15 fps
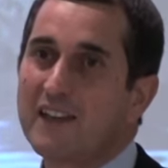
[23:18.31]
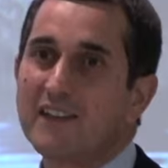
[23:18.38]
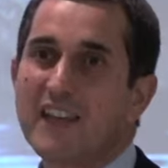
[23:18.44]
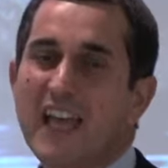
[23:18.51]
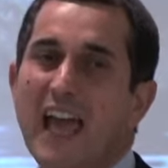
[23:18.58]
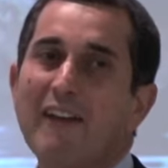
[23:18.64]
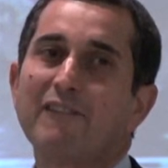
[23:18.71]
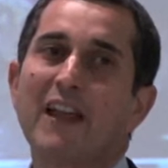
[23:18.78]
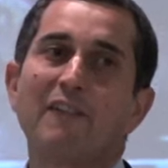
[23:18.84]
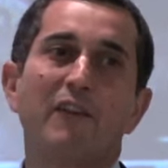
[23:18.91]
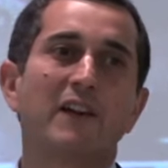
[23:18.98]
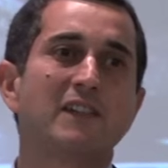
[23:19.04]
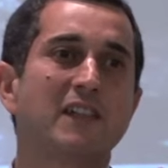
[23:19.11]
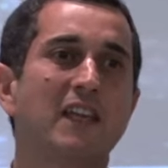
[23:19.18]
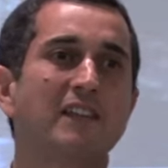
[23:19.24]
They have never
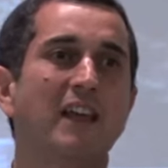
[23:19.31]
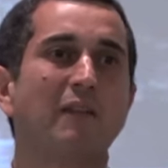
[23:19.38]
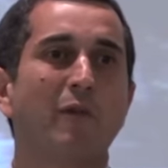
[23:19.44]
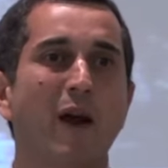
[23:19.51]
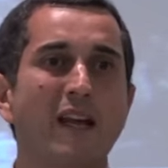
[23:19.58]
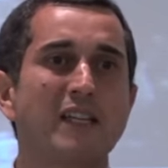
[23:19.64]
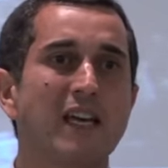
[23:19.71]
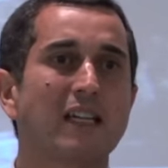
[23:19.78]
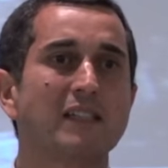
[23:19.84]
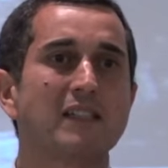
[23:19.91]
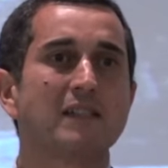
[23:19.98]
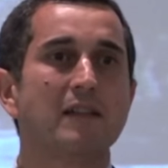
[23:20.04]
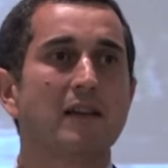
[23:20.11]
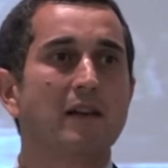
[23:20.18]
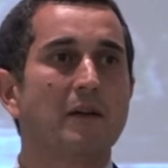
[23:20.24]
seen the radiance,
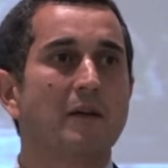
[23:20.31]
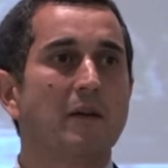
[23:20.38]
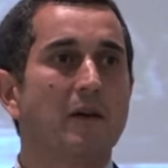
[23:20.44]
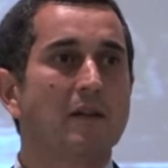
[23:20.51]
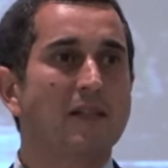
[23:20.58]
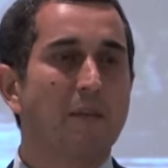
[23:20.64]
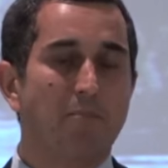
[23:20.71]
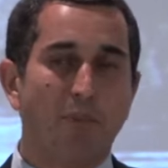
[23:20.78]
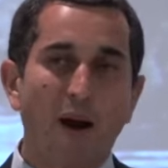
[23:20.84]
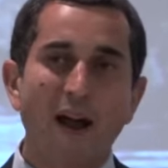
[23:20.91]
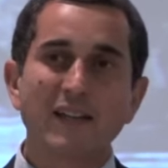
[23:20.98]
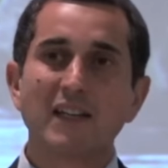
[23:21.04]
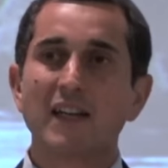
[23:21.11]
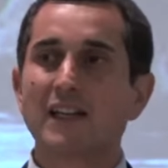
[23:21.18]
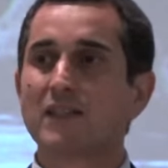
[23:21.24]
the
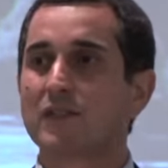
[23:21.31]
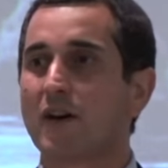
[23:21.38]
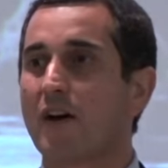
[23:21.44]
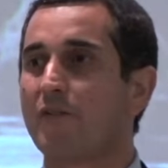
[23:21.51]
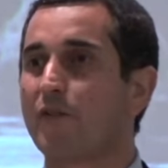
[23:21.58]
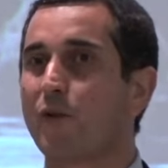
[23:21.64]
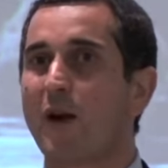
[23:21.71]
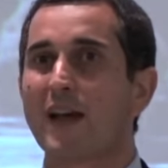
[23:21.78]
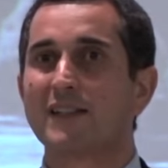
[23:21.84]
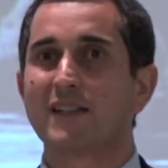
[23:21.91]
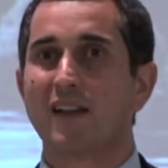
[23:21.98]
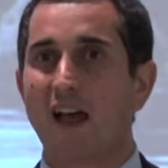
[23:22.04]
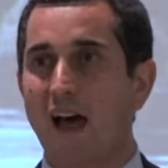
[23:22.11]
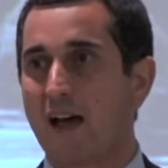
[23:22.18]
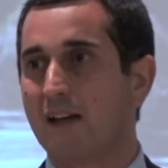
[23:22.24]
brightness of Christ's
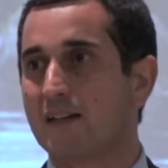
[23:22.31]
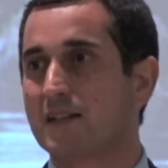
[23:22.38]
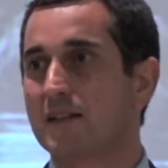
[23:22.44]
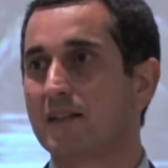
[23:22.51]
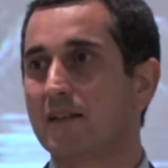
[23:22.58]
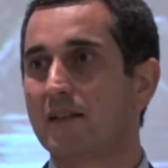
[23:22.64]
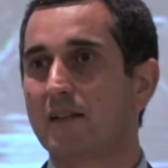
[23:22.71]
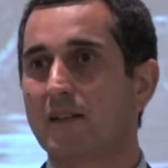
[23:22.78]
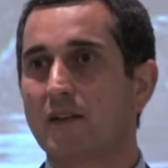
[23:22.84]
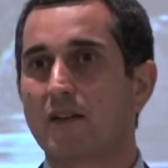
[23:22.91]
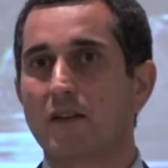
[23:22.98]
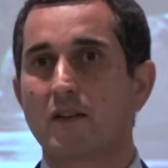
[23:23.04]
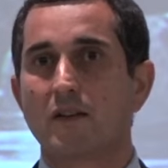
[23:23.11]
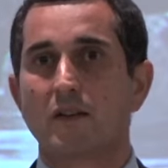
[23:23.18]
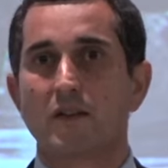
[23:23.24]
light
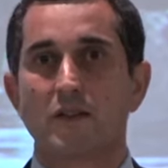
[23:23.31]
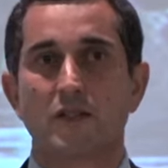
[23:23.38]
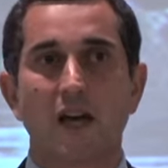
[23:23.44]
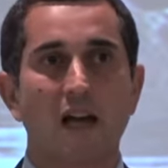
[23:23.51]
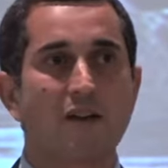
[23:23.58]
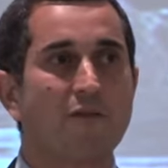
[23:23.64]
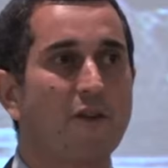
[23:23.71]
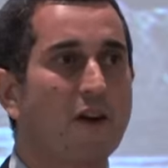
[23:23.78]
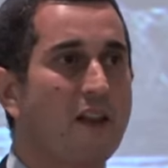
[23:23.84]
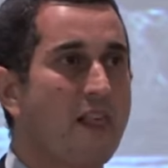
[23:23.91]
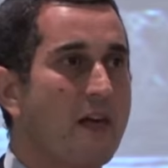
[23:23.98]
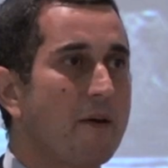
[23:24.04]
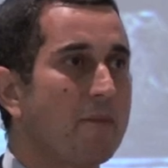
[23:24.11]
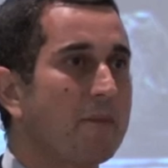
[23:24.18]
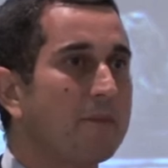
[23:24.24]
shining for them.